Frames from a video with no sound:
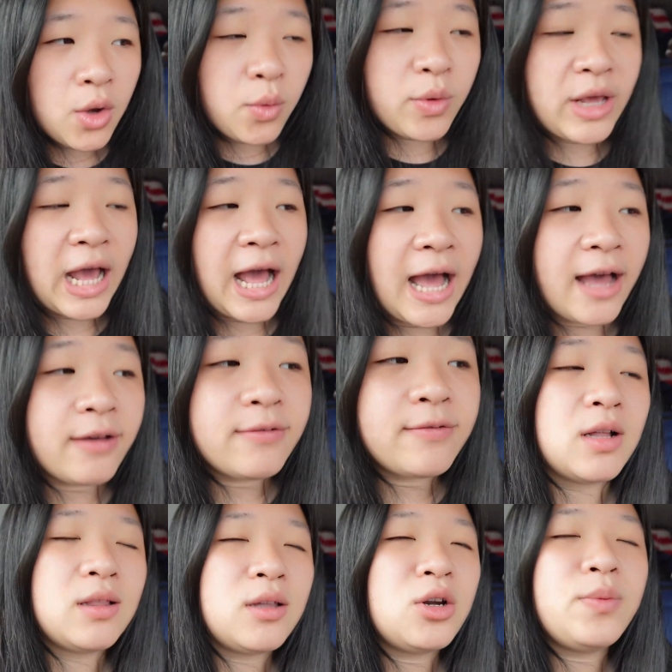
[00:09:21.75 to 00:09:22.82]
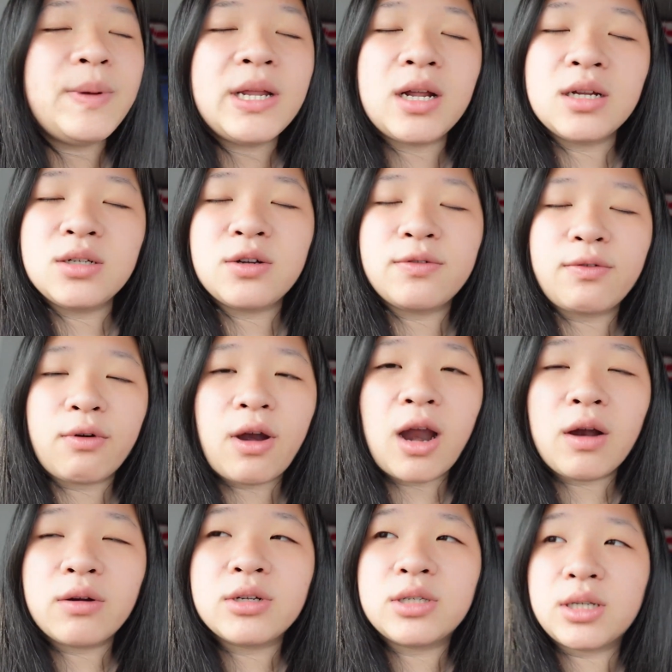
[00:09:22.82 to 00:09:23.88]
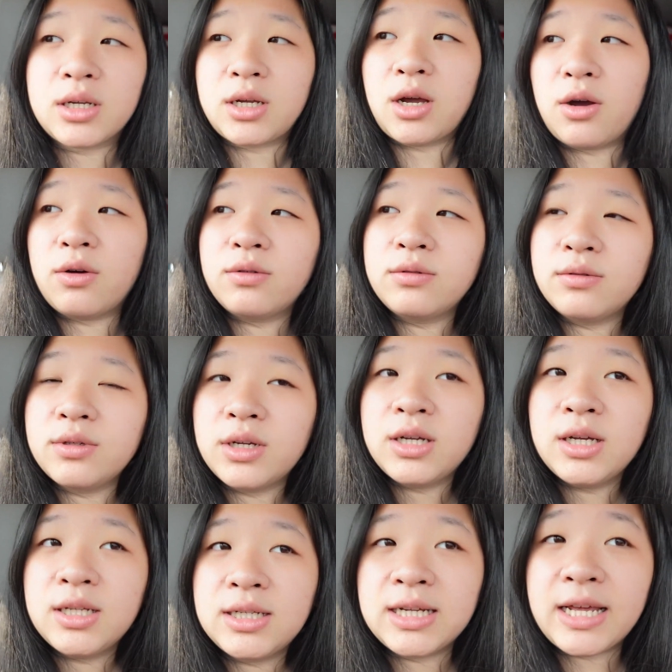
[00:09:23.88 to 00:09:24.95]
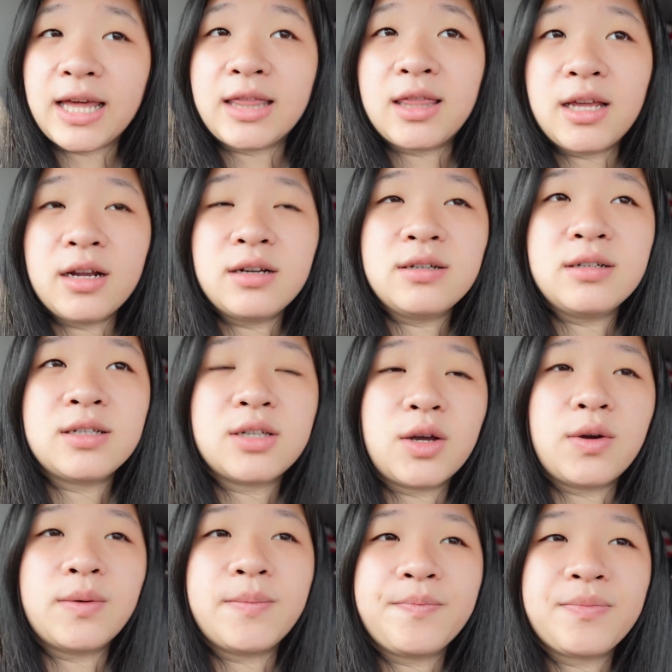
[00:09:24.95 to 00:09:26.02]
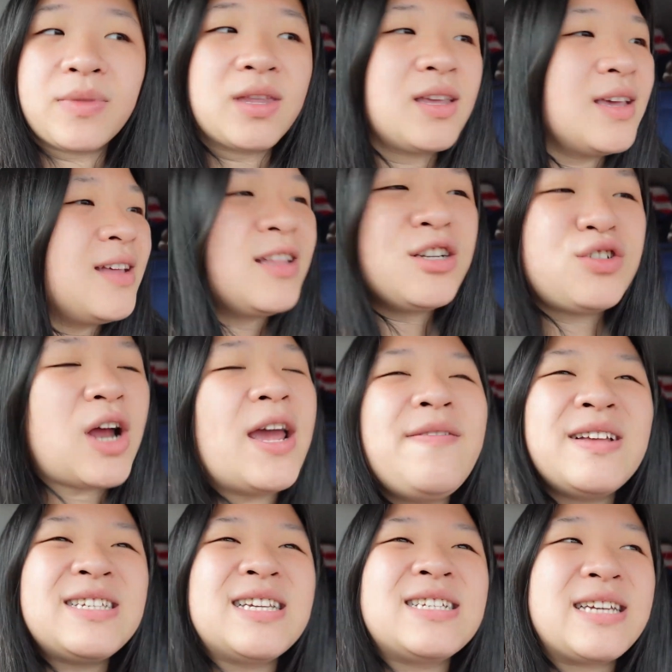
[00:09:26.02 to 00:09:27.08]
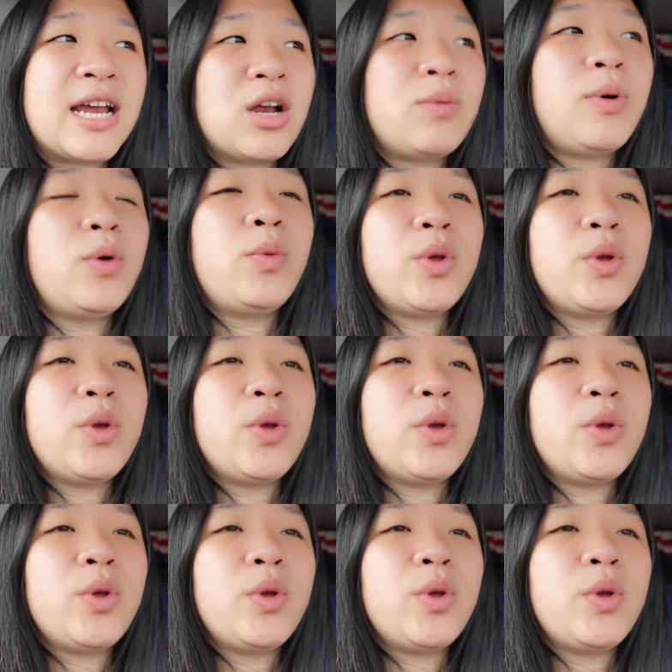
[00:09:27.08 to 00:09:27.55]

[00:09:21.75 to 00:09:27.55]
We have a little bit under four hours to go to get there, so The drive isn't terrible.